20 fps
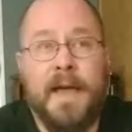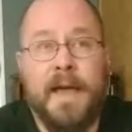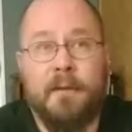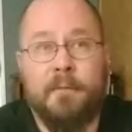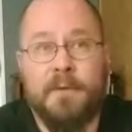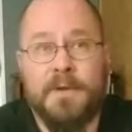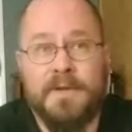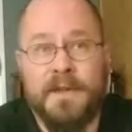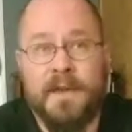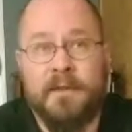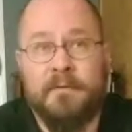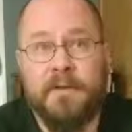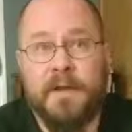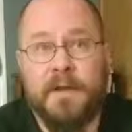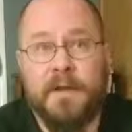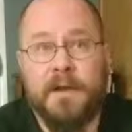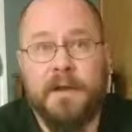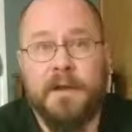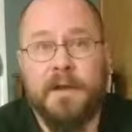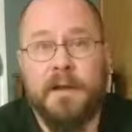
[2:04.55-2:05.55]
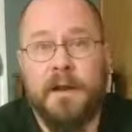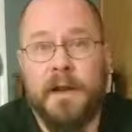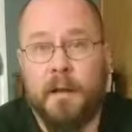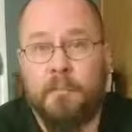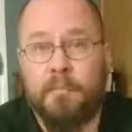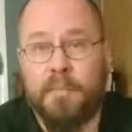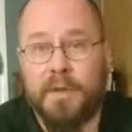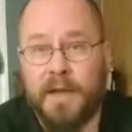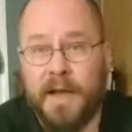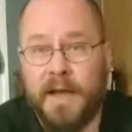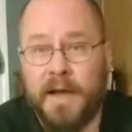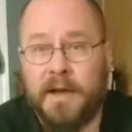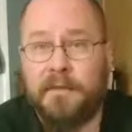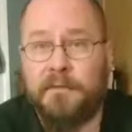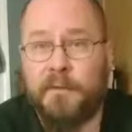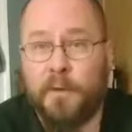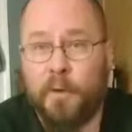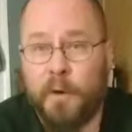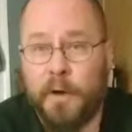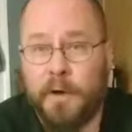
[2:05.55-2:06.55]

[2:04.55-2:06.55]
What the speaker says: and was given a blend of